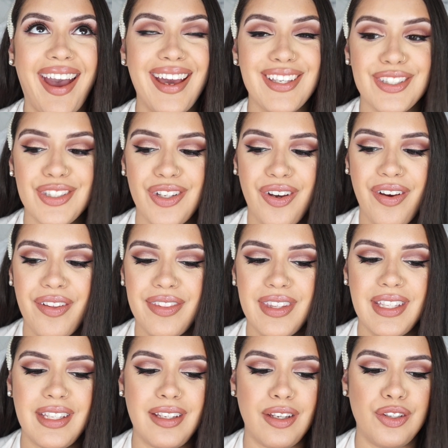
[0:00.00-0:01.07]
I saw
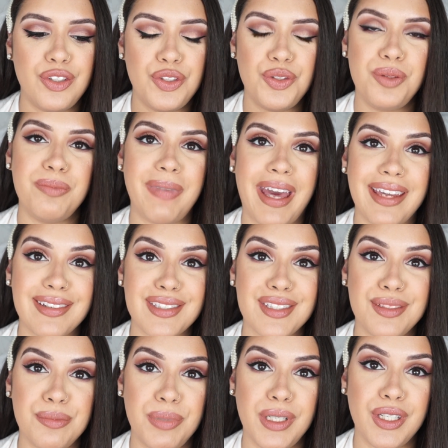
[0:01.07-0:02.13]
the new
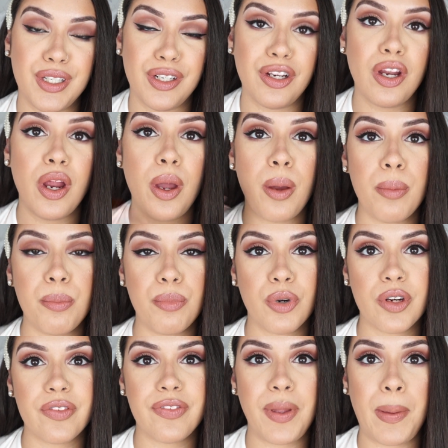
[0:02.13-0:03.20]
Madison Beer
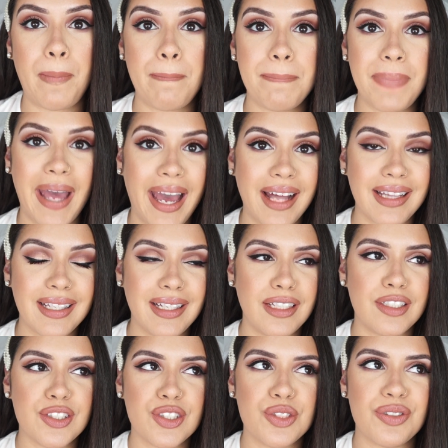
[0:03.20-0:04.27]
Morphe palette,
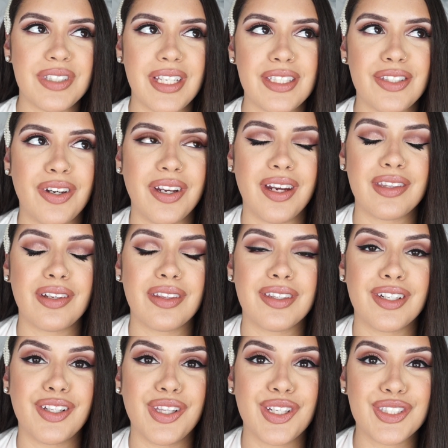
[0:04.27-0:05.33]
and as soon as I saw it, I thought
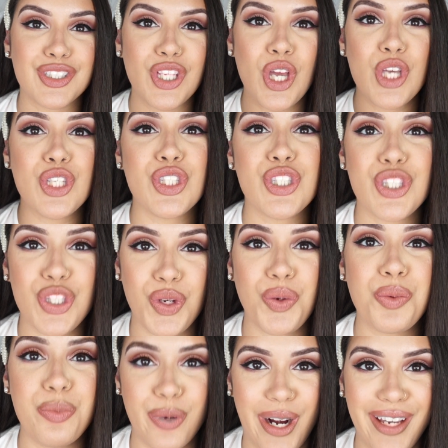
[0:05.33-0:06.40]
that it looked
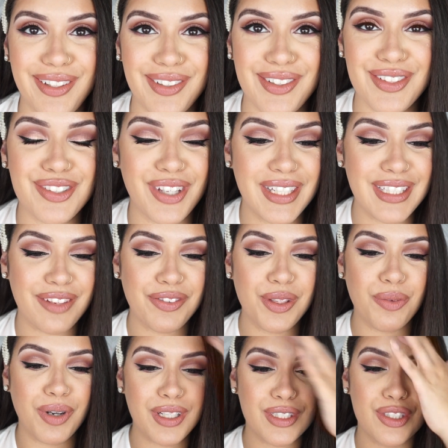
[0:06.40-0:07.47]
so bridal. So I definitely
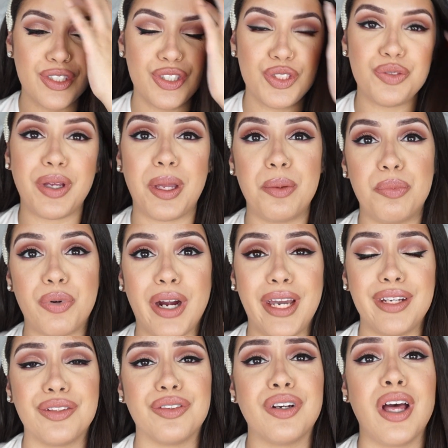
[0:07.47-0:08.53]
wanted to do a
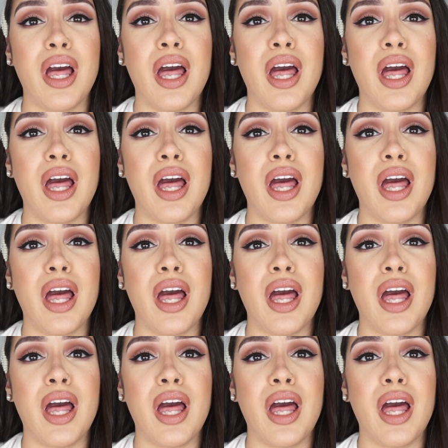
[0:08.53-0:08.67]
bridal